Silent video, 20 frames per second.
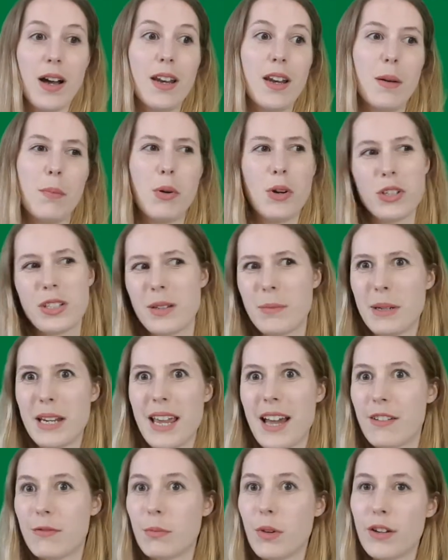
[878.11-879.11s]
and I possibly
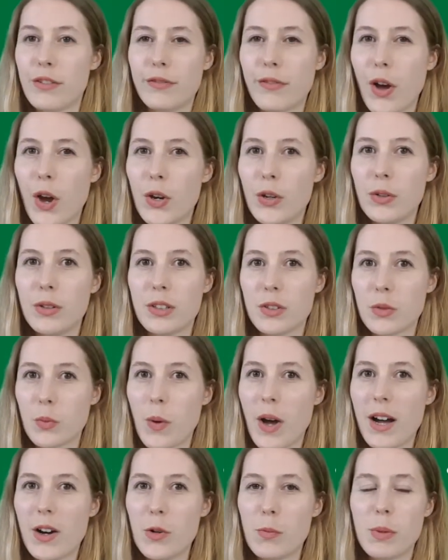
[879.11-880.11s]
have my phone as
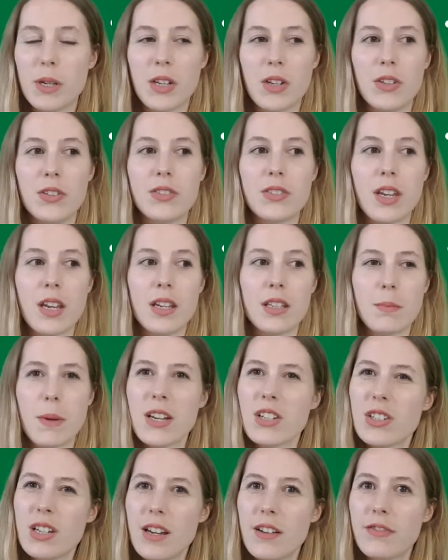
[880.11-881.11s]
well, because
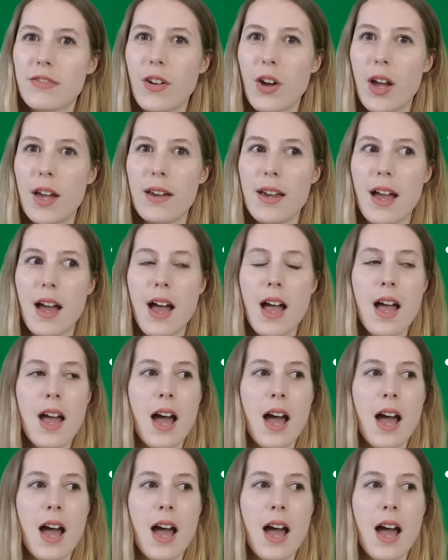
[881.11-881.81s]
especially if I